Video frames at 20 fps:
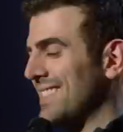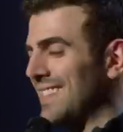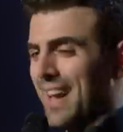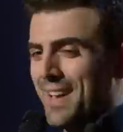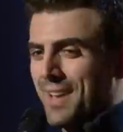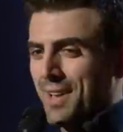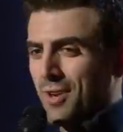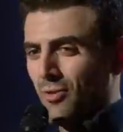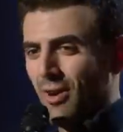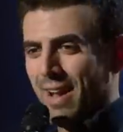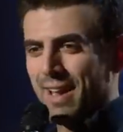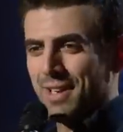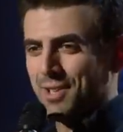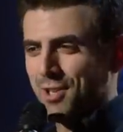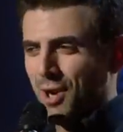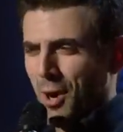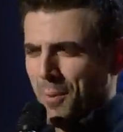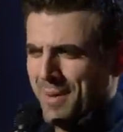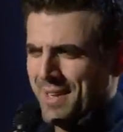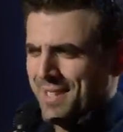Not a great
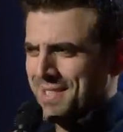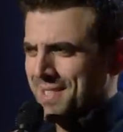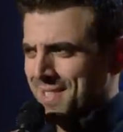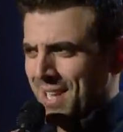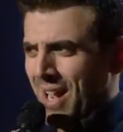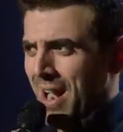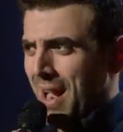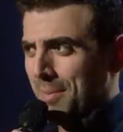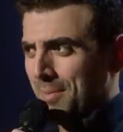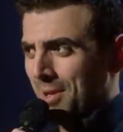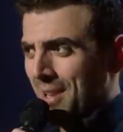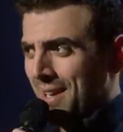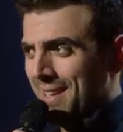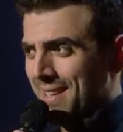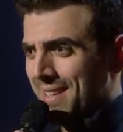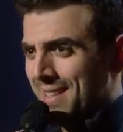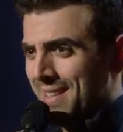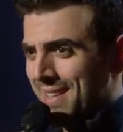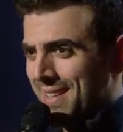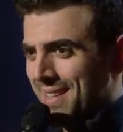joke, but it's
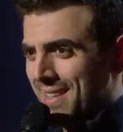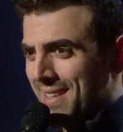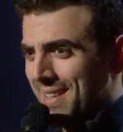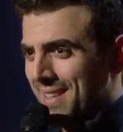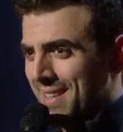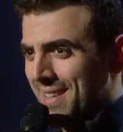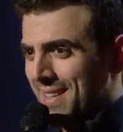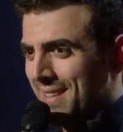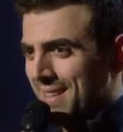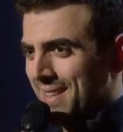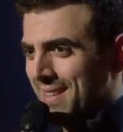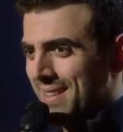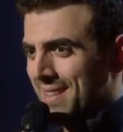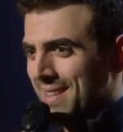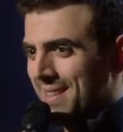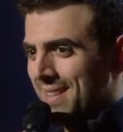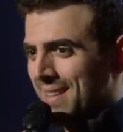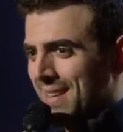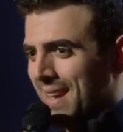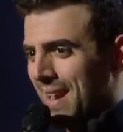timely.
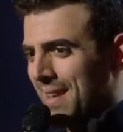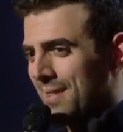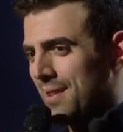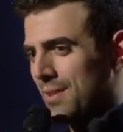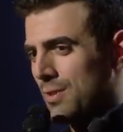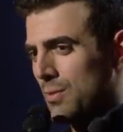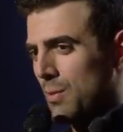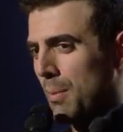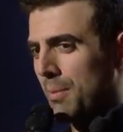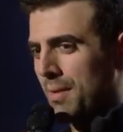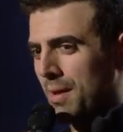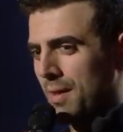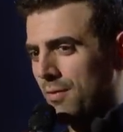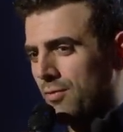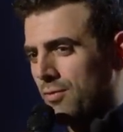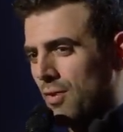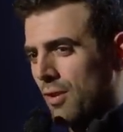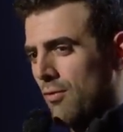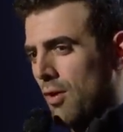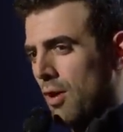And there's a woman on the
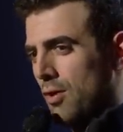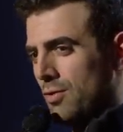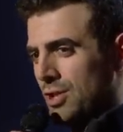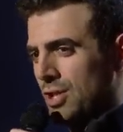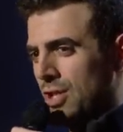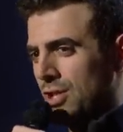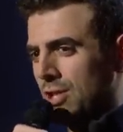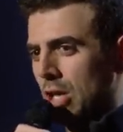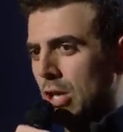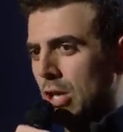front row, and she just